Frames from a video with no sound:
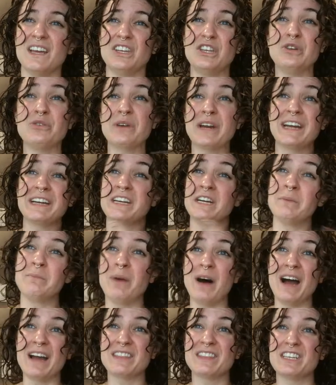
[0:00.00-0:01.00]
You can
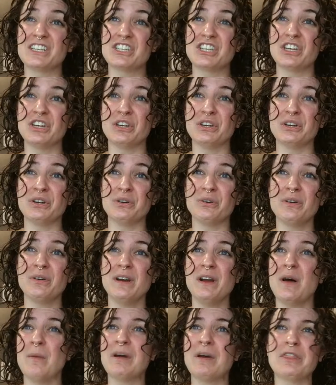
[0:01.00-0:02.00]
combine the two,
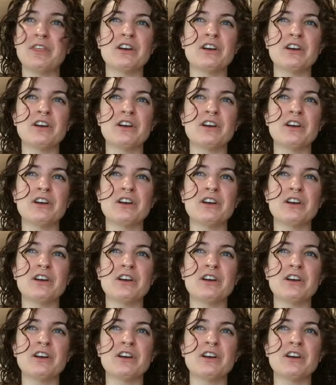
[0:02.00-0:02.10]
but